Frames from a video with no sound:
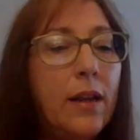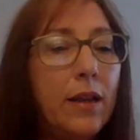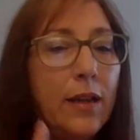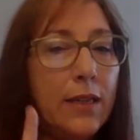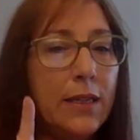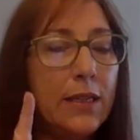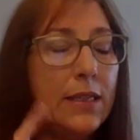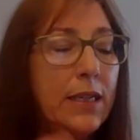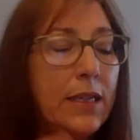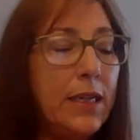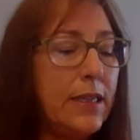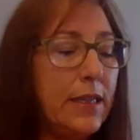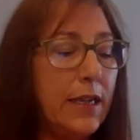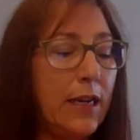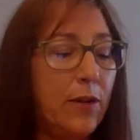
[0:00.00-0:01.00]
This is the
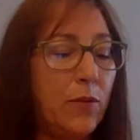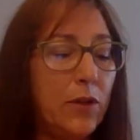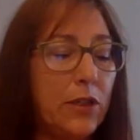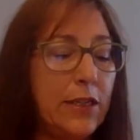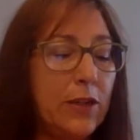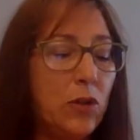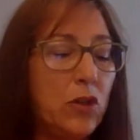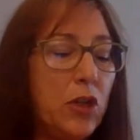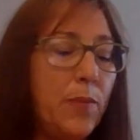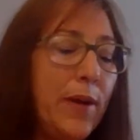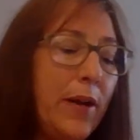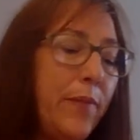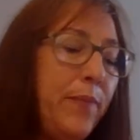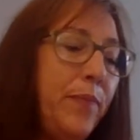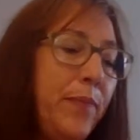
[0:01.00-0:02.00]
other thing I want to talk to you
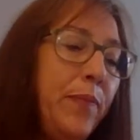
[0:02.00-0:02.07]
about.